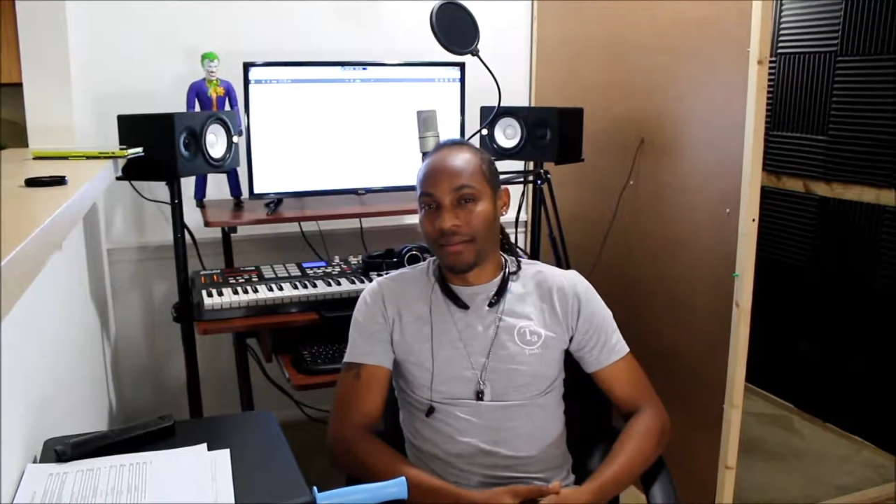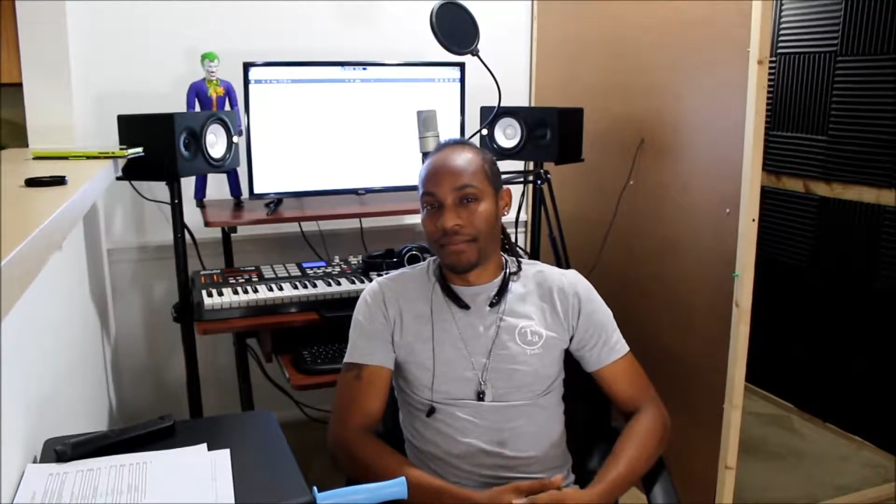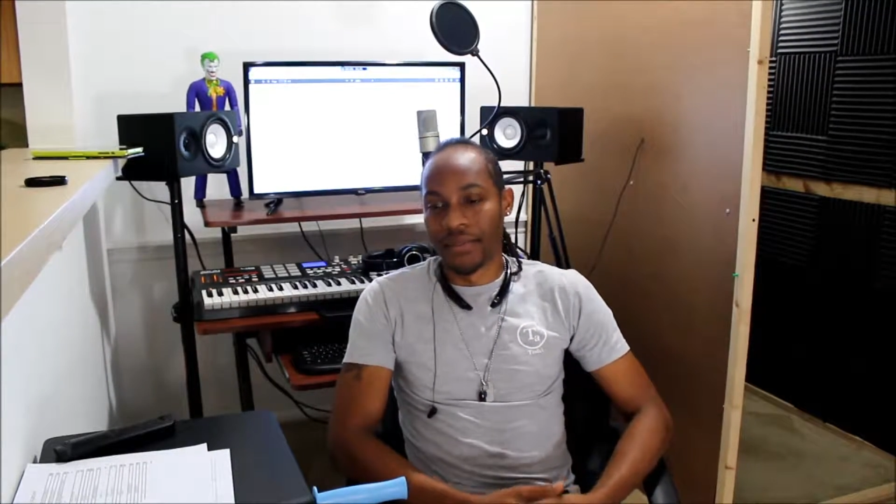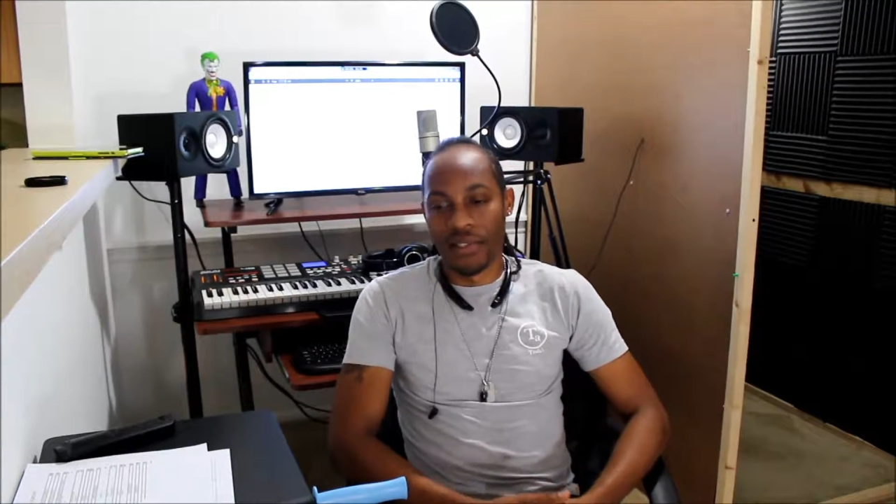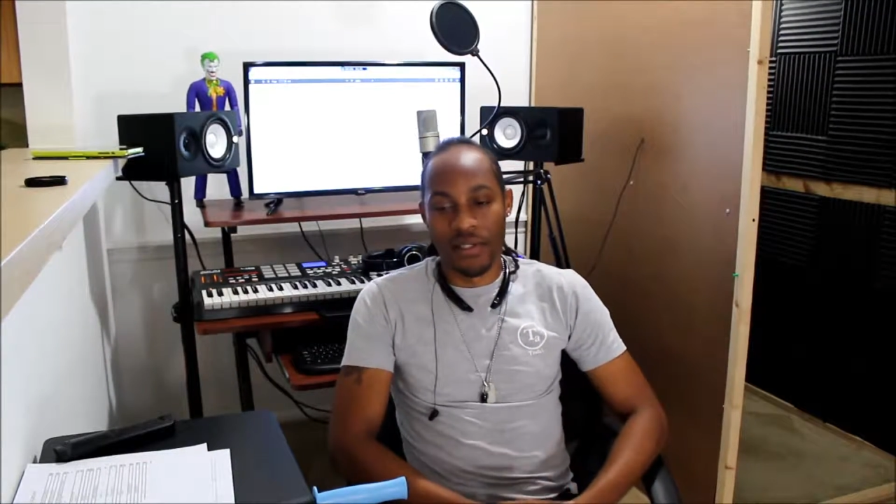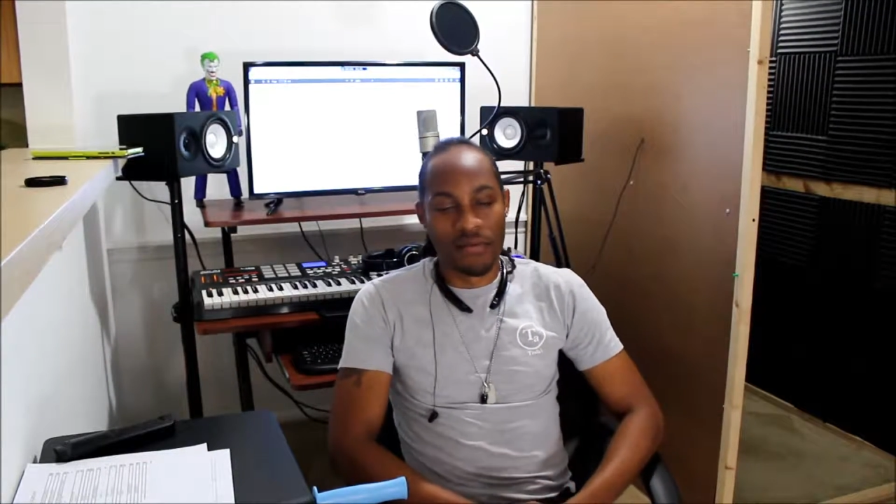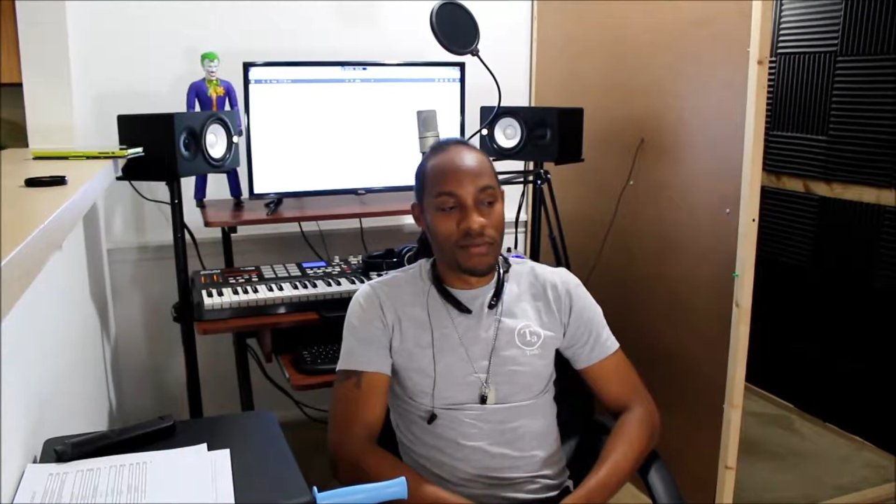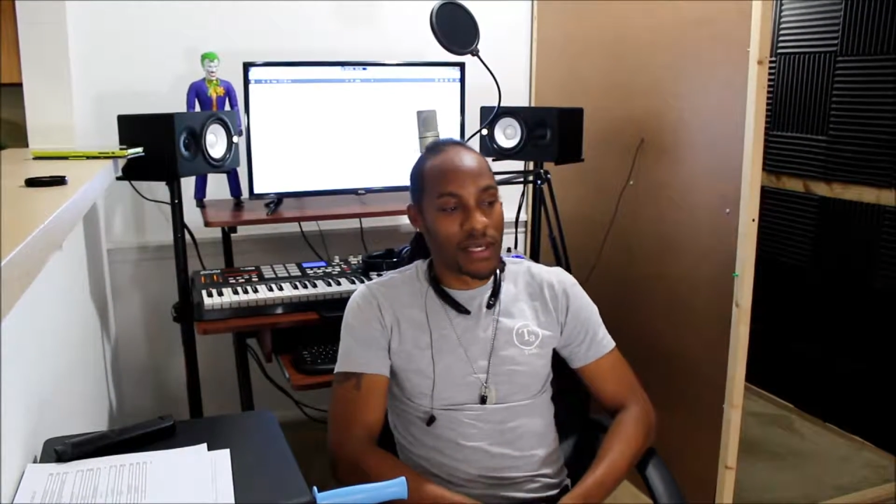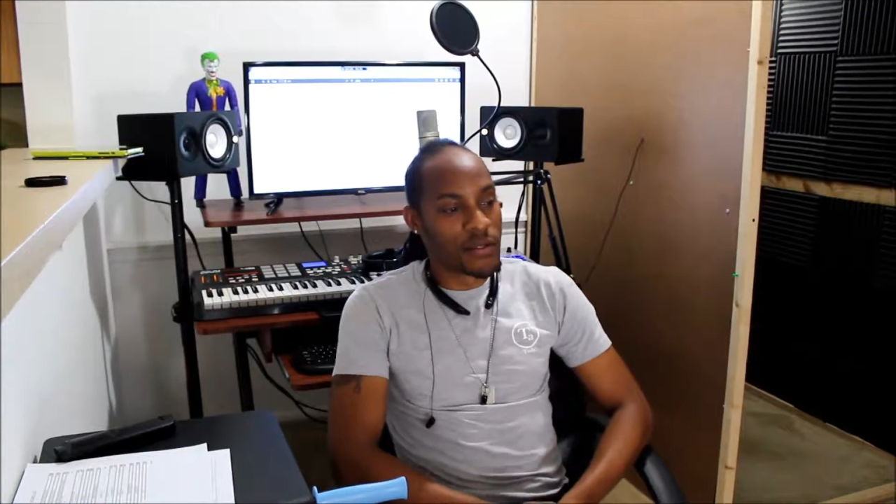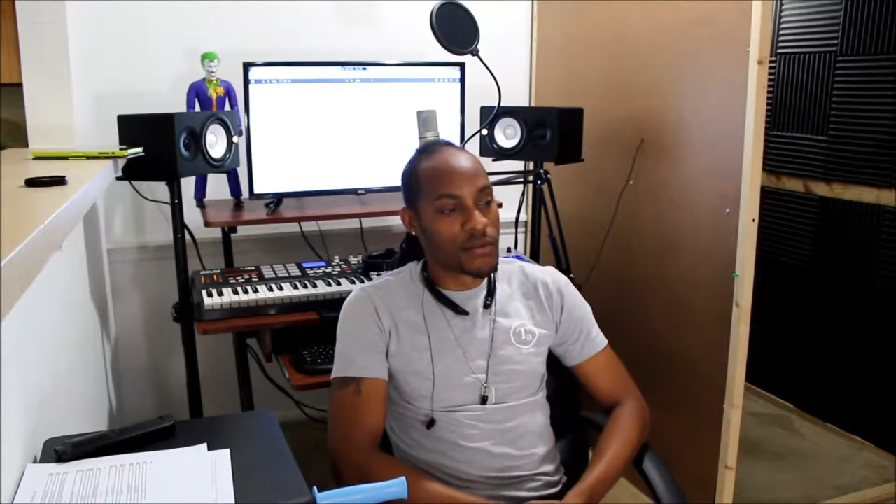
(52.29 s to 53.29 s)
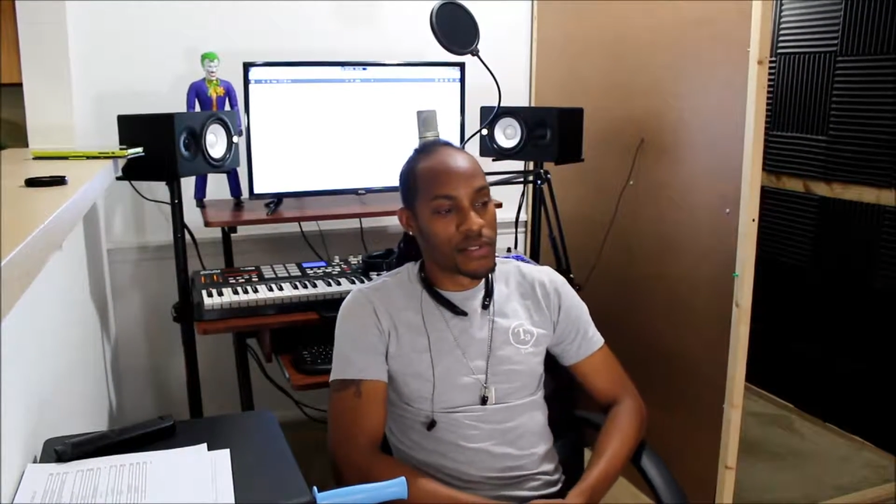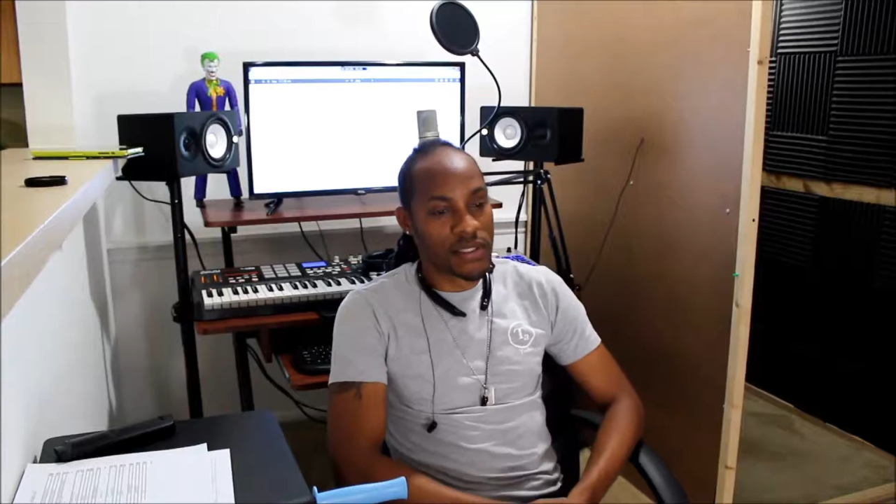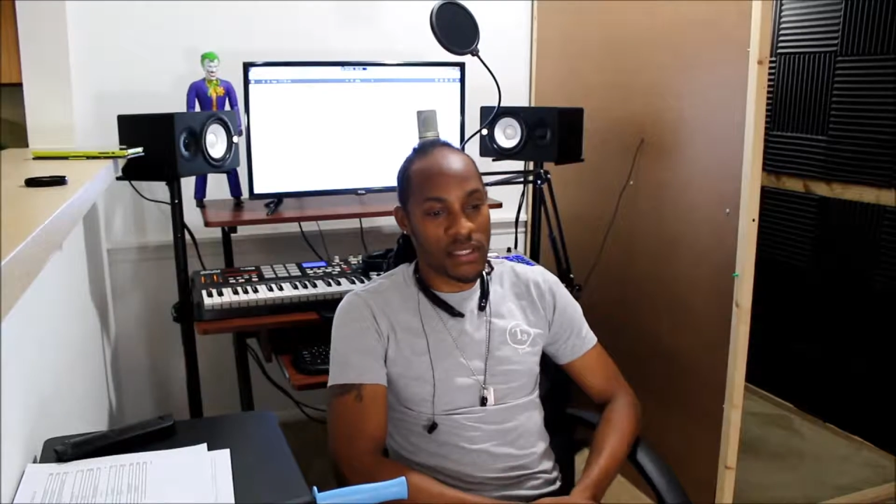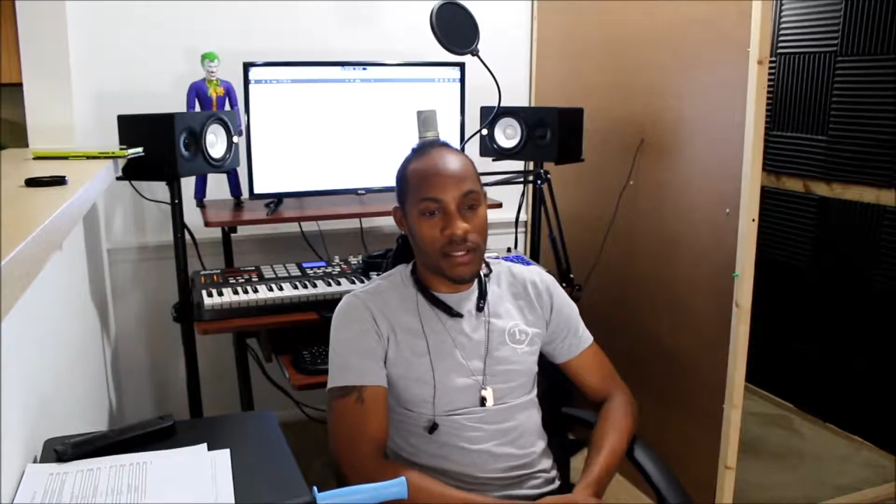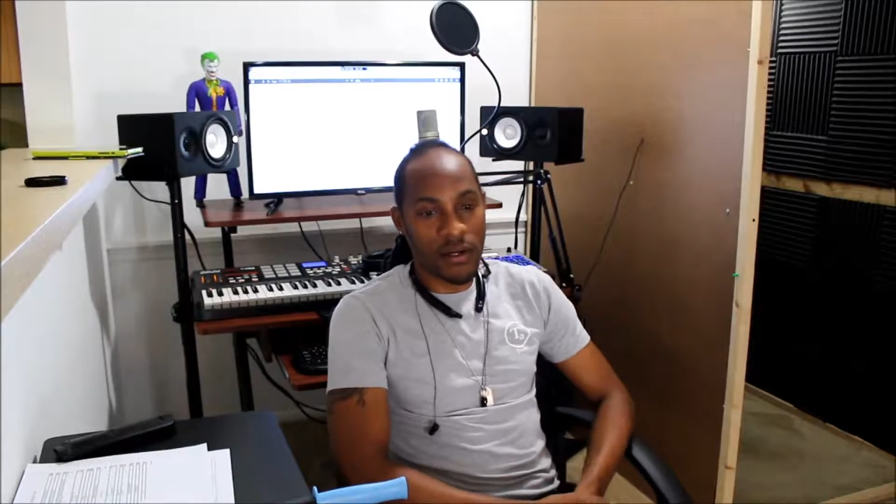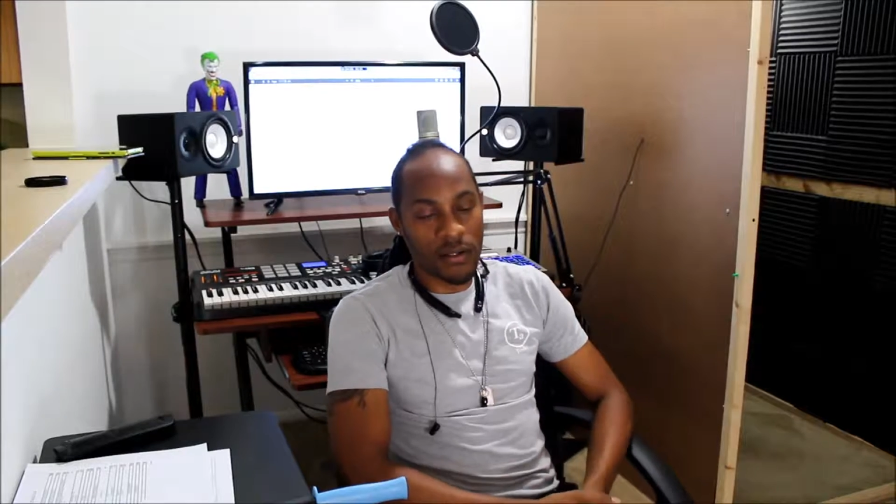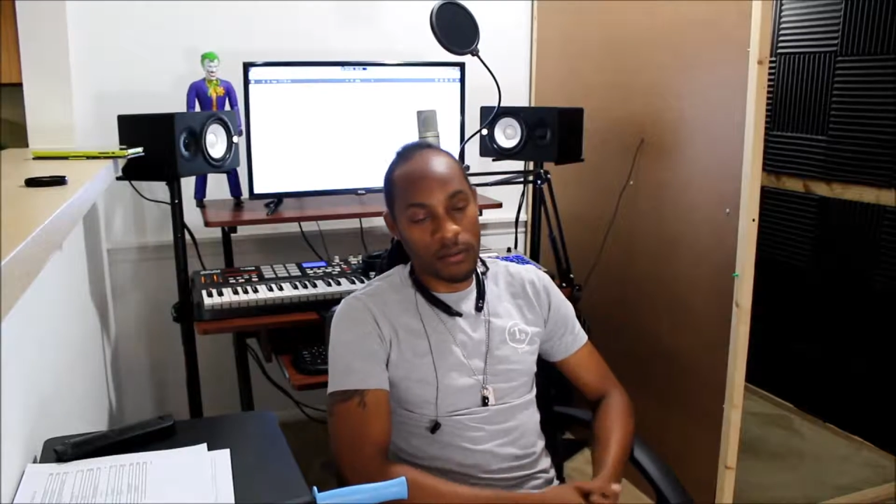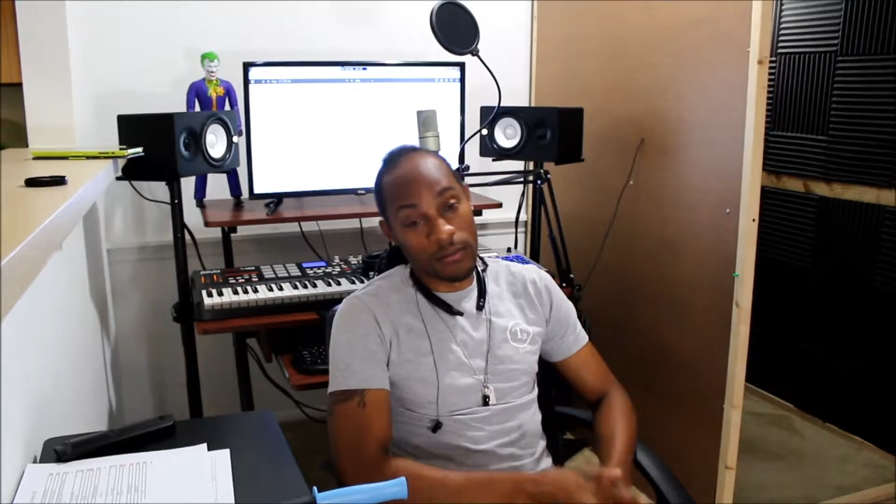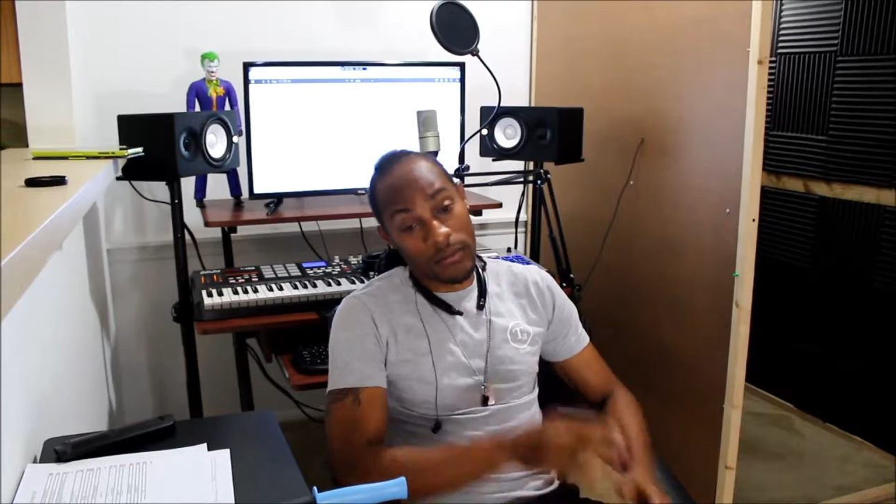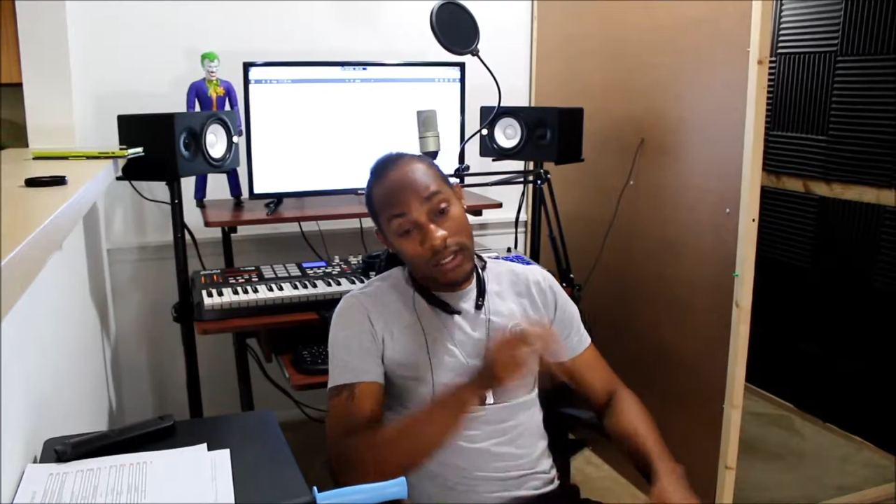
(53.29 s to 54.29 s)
stuff that you see on,